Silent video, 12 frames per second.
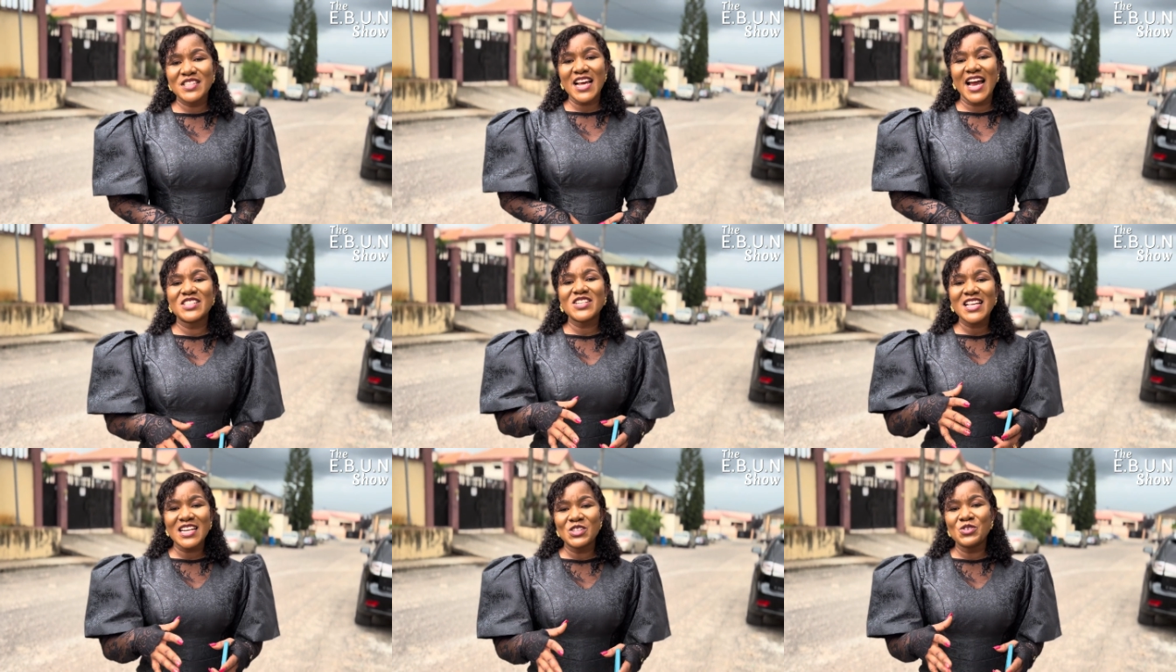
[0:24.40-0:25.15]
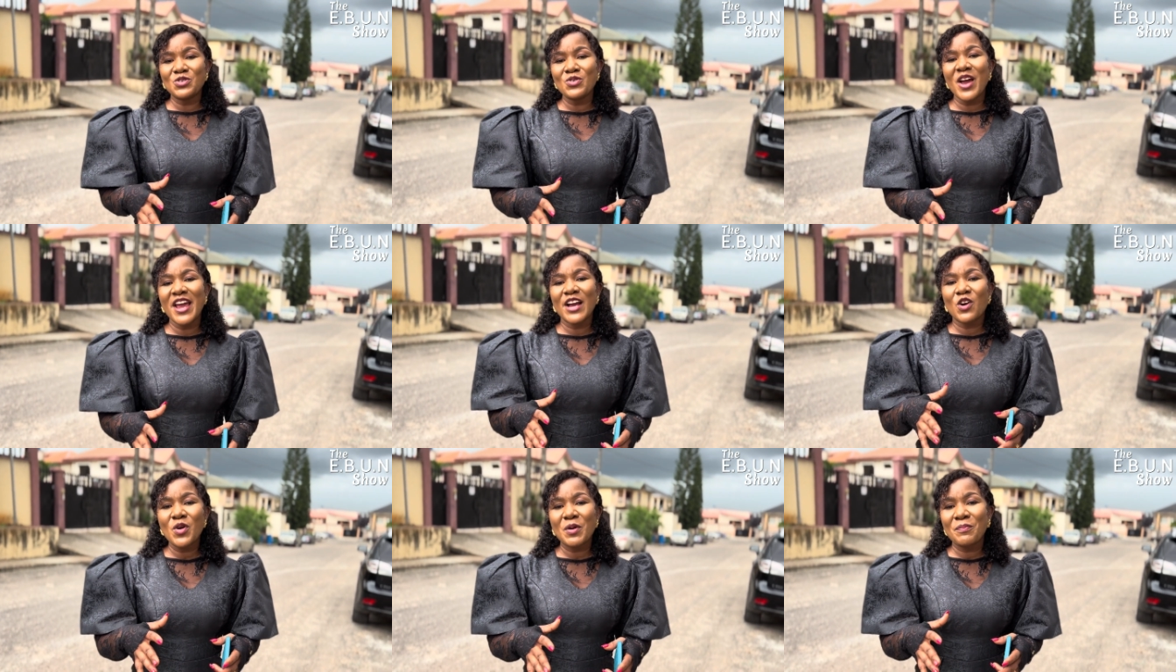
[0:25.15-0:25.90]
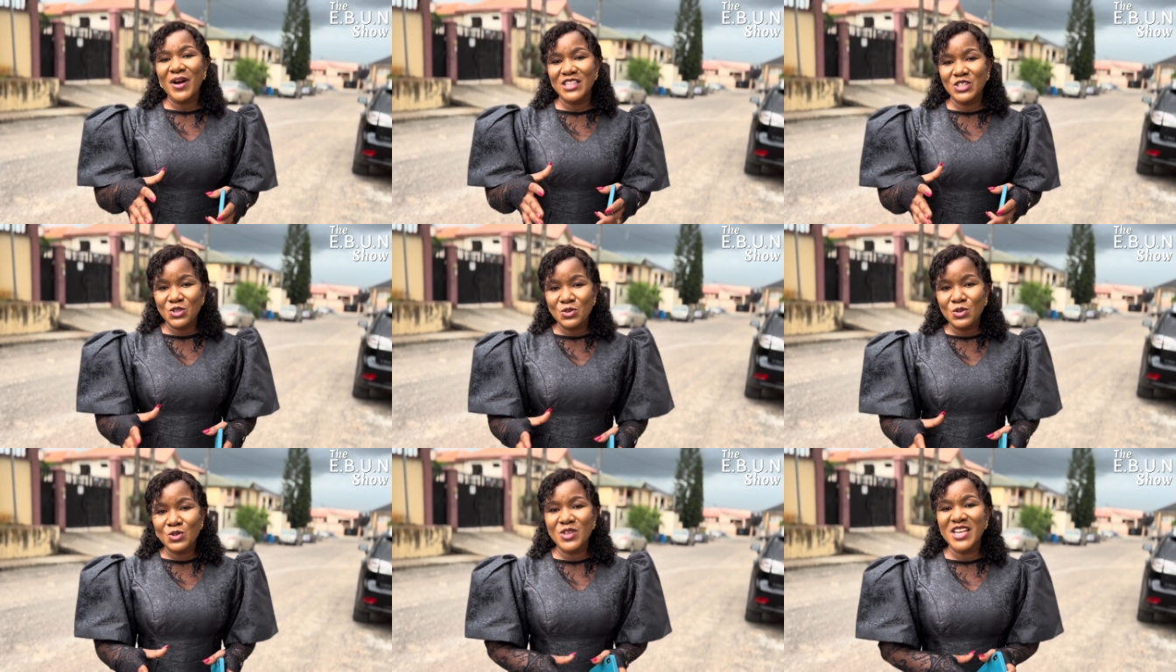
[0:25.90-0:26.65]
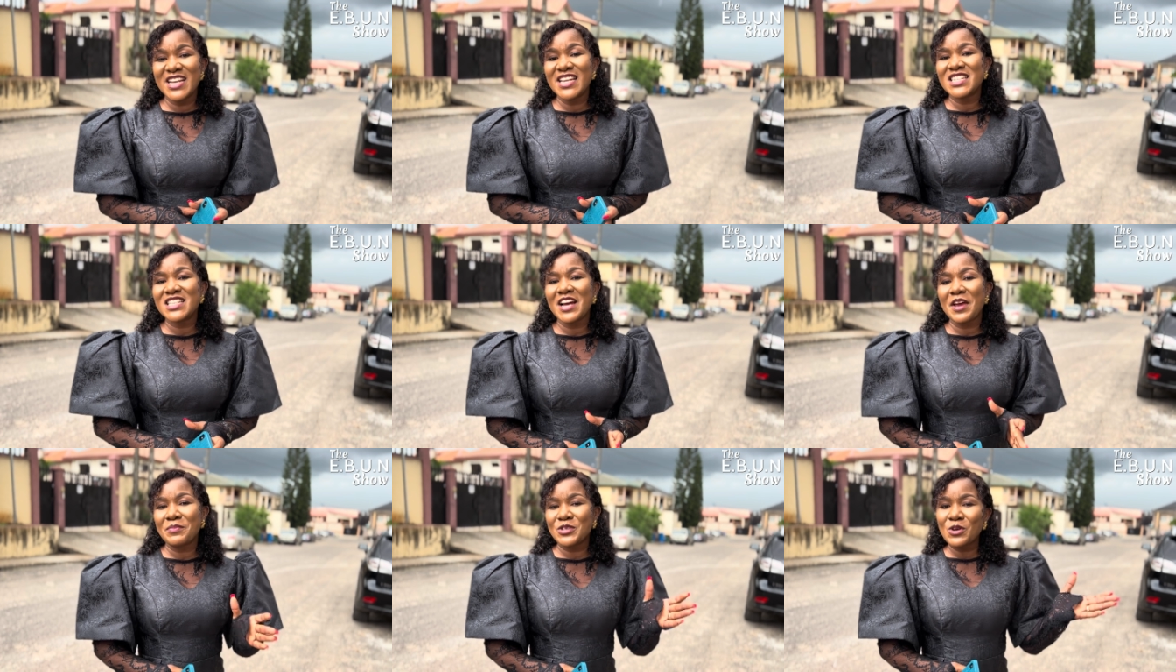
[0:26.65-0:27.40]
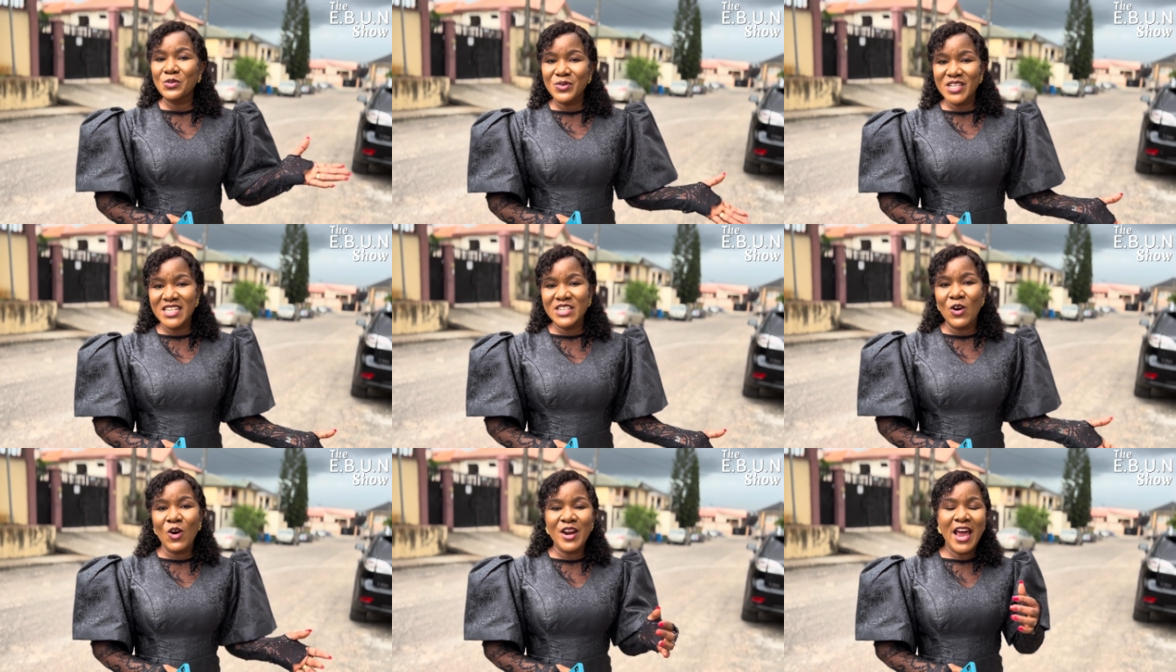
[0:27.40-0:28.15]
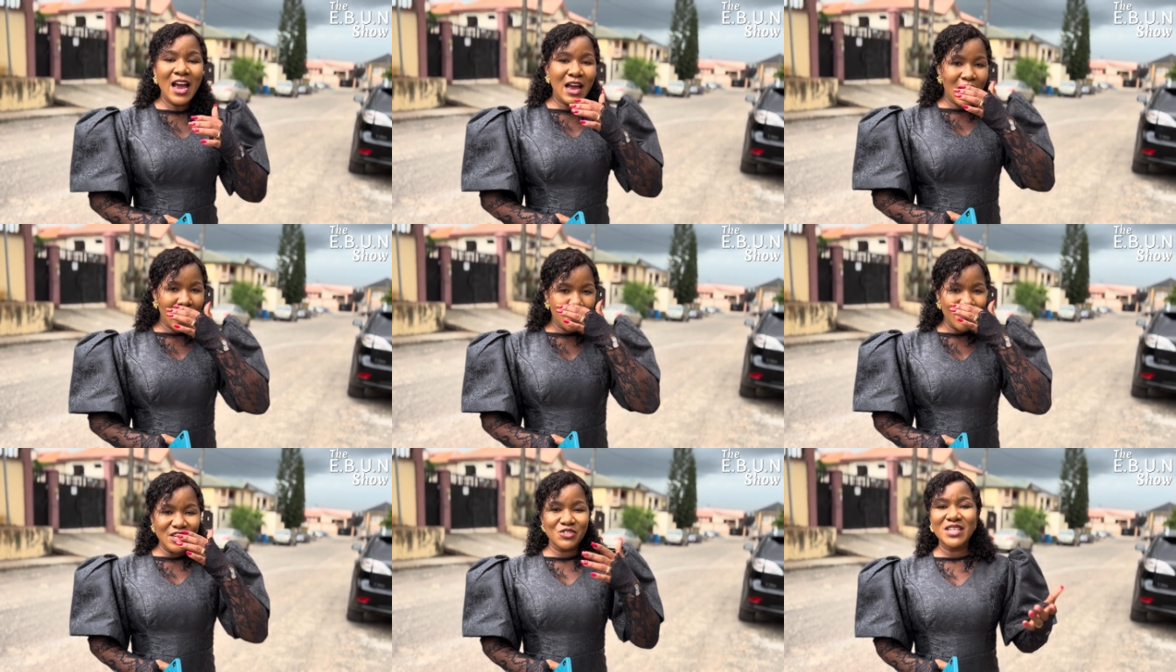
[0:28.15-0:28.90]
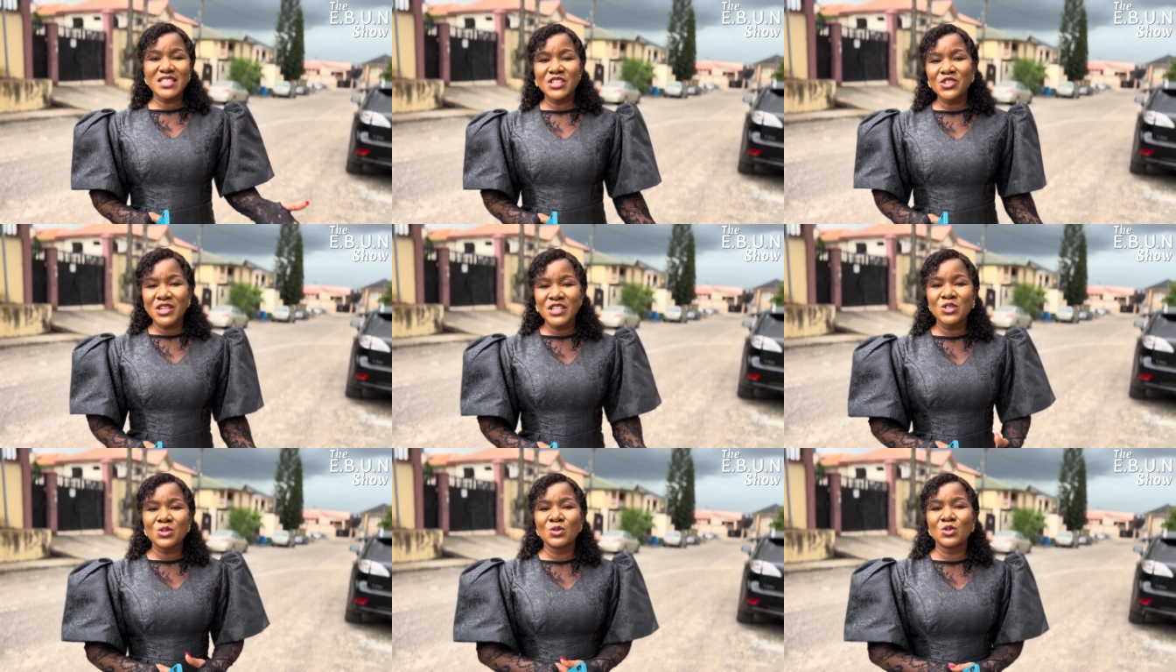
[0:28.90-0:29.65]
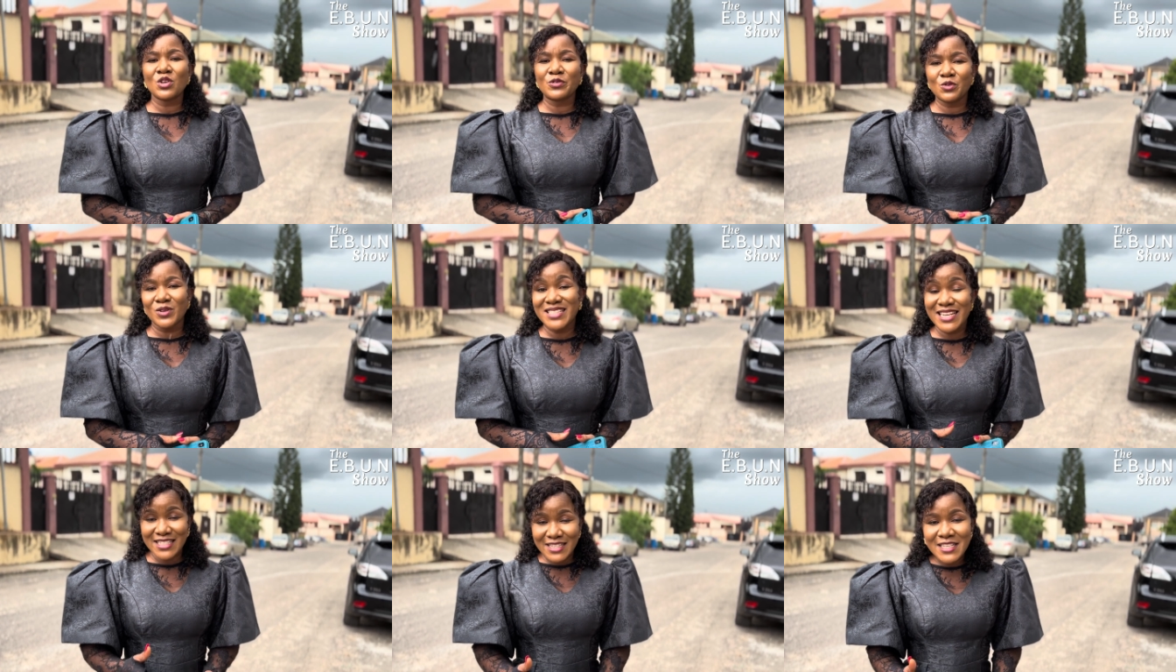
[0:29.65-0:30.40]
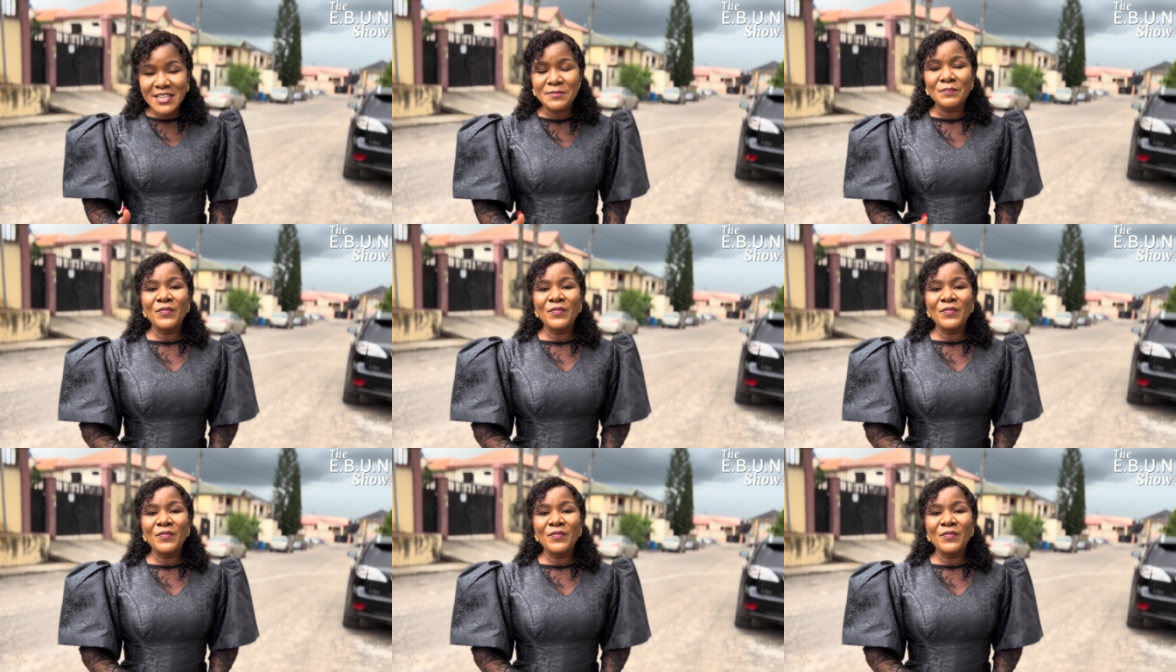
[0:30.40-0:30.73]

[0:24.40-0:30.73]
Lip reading: I just had to do a quick part 2 to the initial episode we did on my transition into software testing.